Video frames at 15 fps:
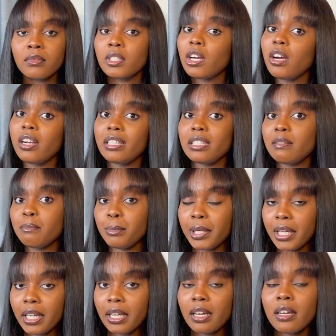early
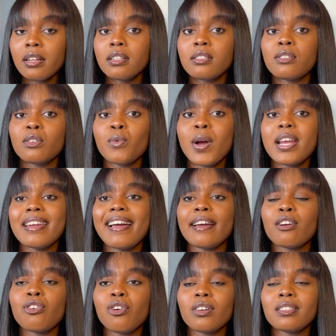may to when i
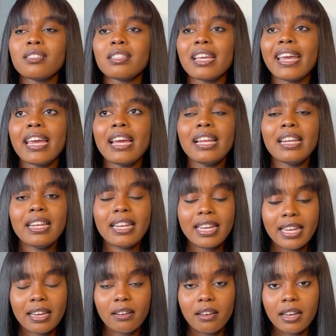got a,
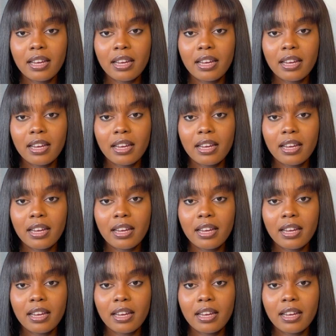a,